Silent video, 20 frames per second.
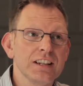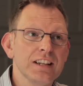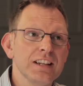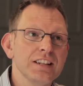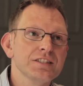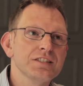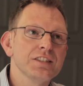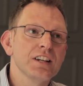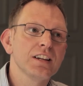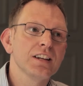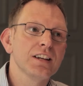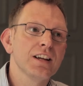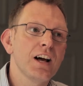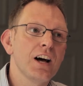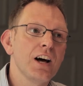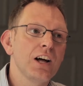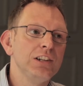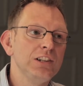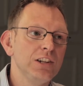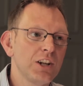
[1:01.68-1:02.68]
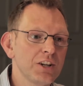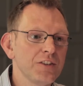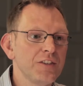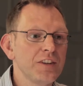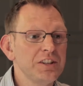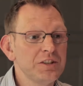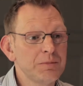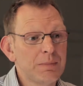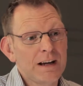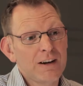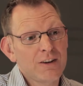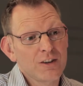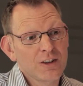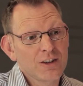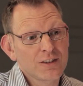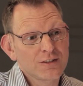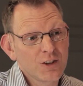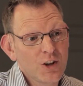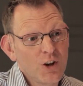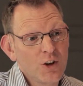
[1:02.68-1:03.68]
is a lot of it is about
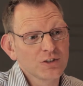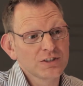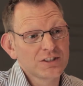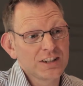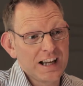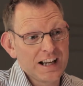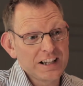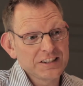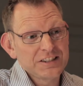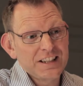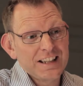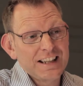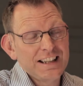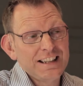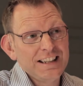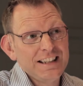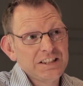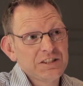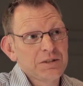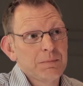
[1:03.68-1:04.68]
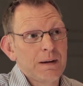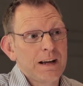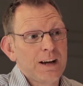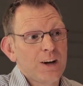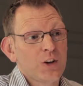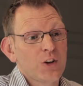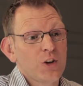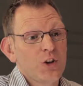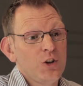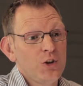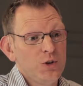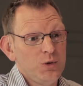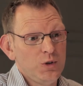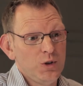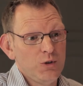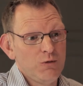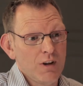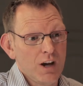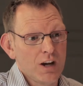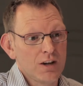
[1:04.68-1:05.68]
contacts, and it is about who
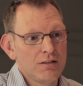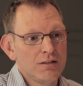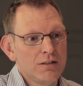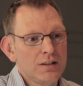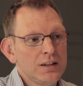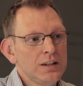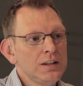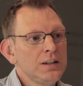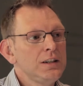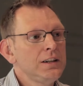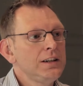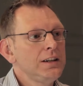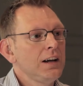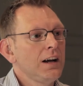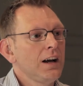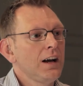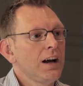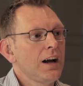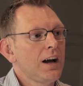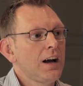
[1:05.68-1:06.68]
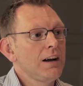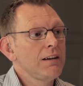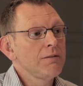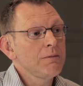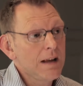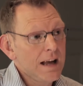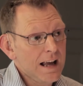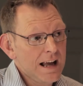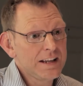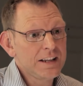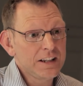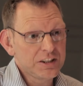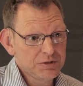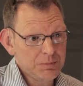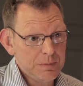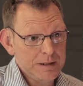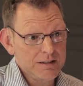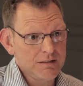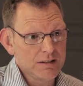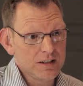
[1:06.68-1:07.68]
you know and
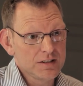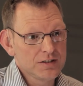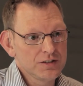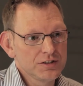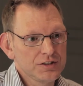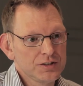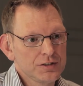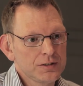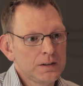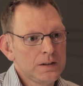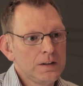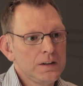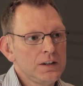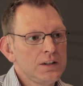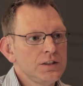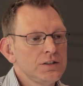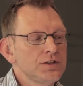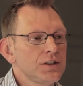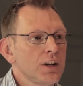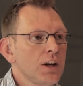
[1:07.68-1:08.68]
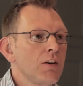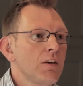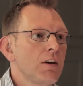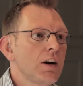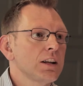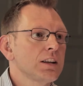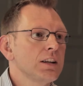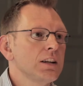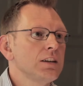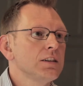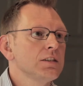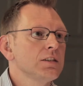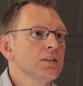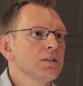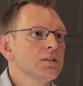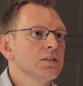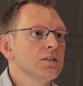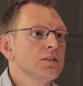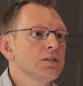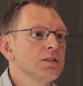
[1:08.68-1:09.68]
experience. So I think
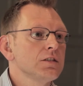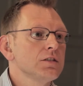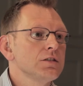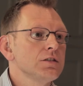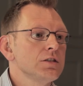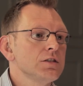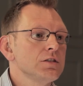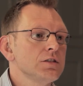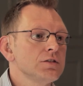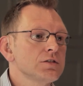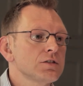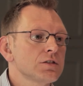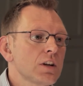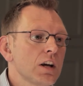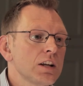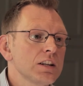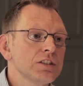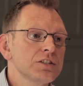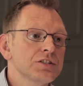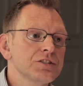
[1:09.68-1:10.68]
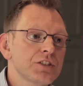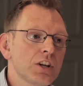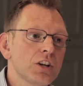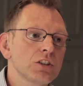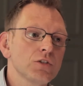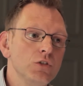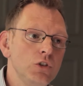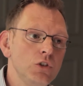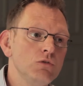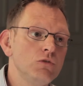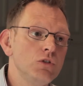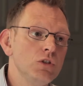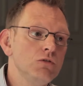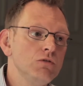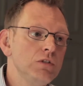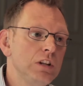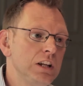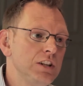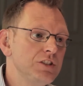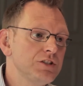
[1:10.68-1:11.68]
to start off, you do
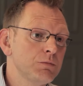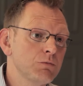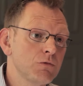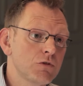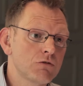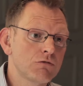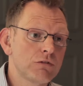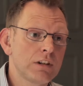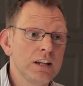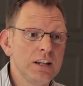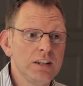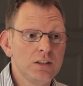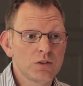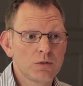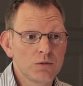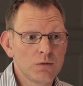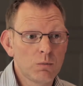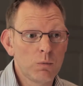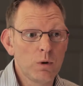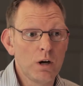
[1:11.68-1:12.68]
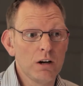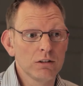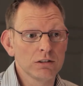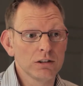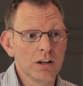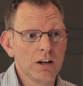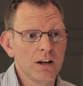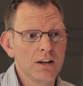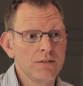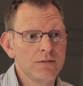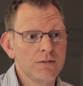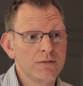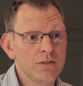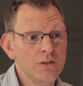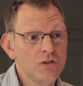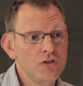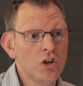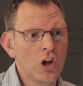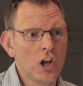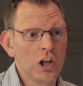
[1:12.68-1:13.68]
need some great wildlife
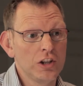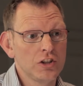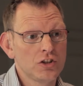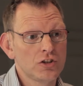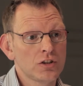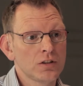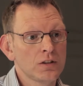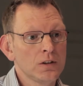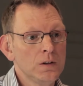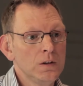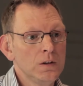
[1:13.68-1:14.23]
knowledge,